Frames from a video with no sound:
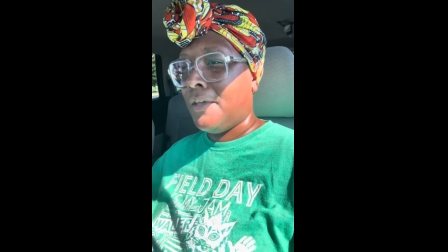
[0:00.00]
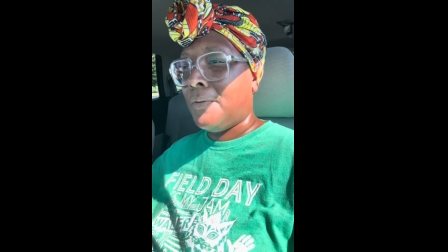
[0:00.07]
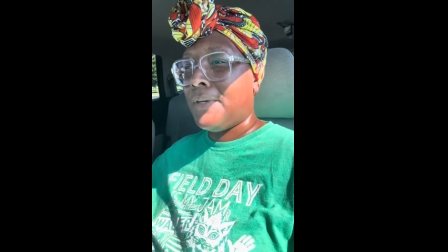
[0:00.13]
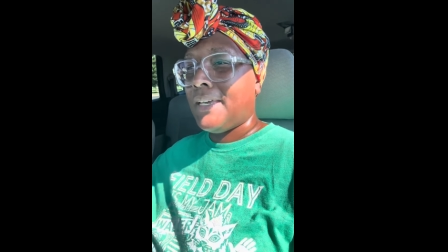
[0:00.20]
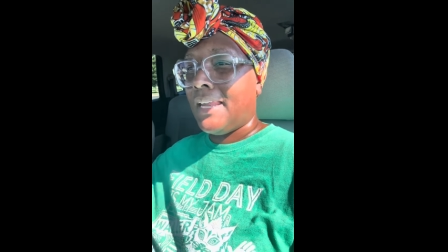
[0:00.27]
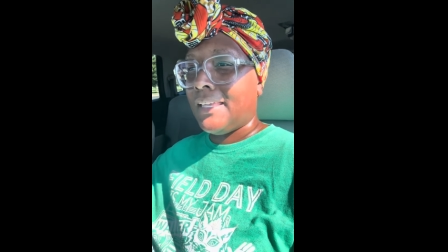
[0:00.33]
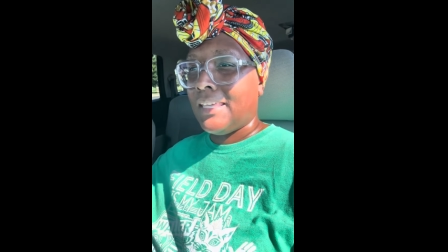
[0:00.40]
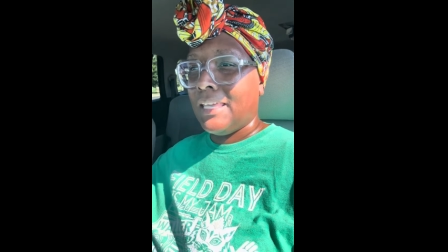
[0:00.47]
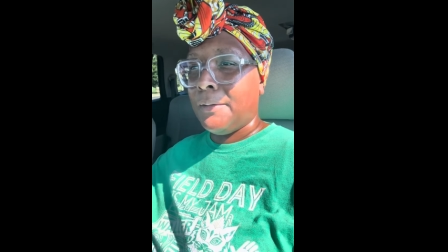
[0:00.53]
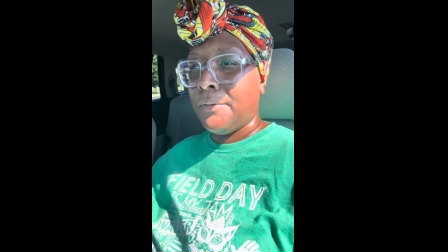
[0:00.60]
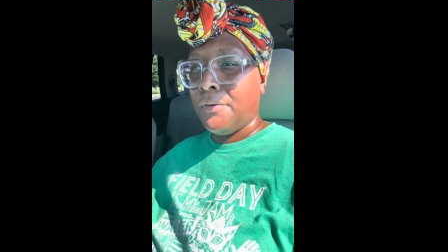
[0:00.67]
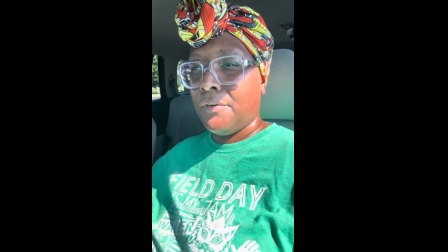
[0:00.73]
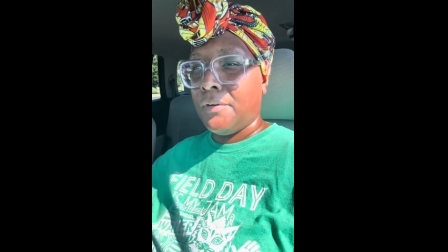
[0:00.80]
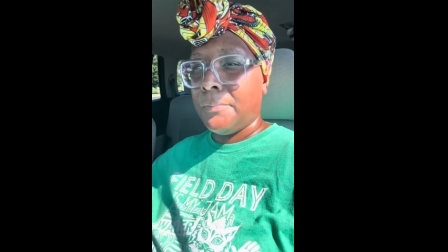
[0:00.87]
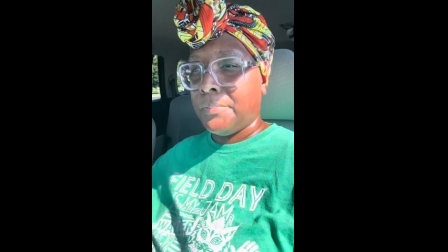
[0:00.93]
We got to keep
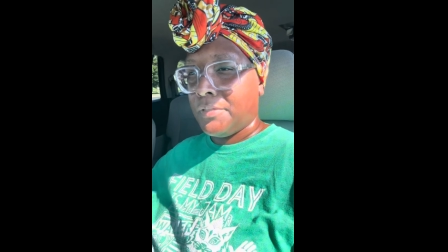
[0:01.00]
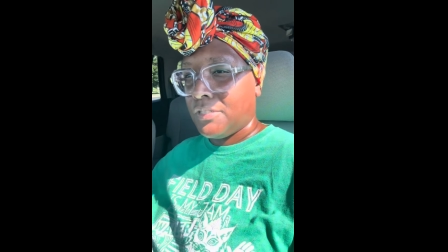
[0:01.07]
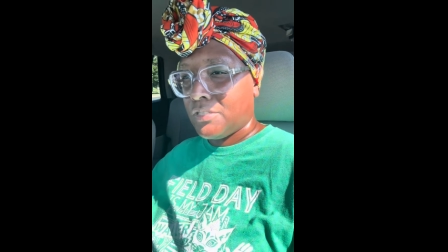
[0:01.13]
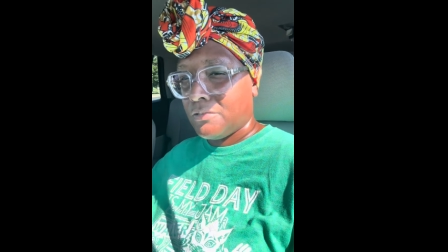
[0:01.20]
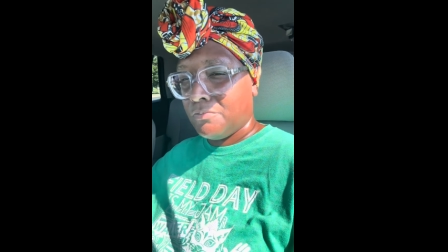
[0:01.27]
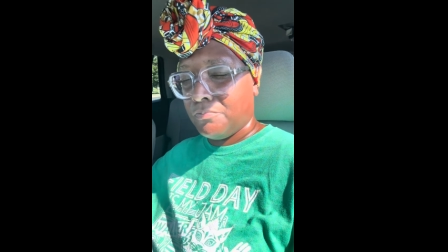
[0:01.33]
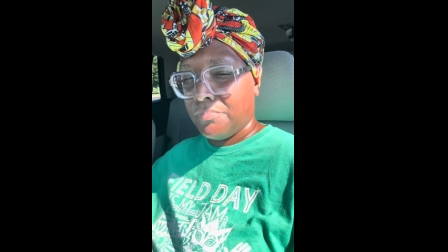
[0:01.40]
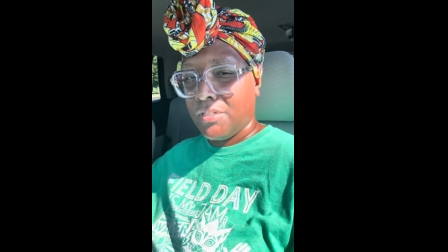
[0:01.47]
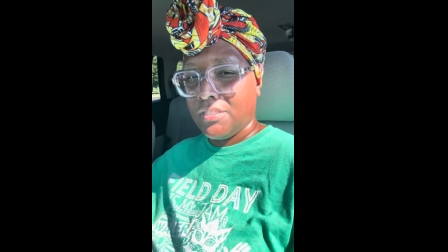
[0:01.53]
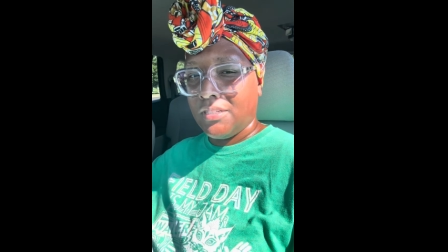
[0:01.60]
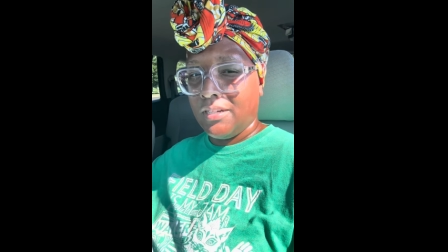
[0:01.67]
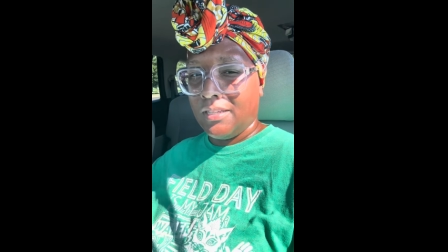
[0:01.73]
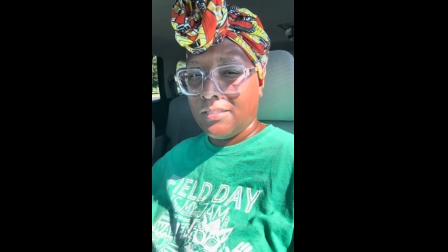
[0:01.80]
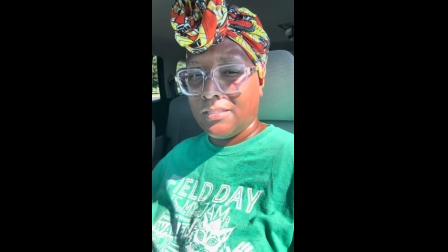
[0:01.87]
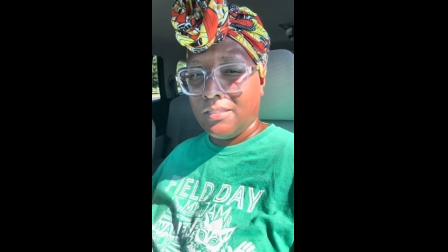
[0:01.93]
going, push,
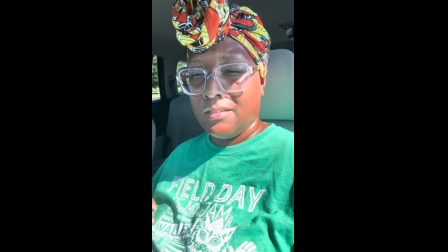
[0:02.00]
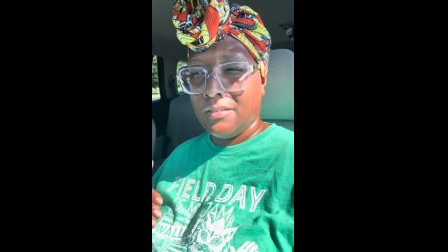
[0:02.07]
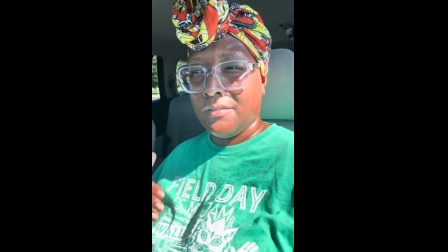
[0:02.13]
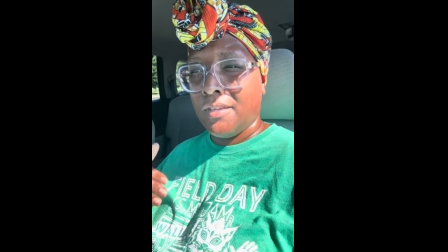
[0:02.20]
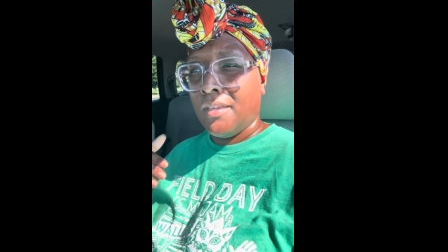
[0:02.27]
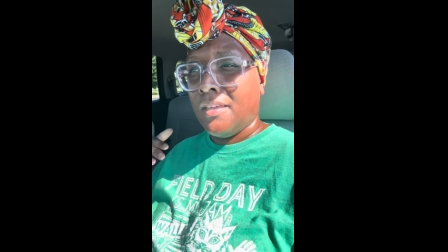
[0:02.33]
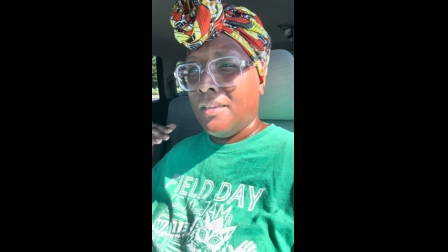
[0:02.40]
pushing ourselves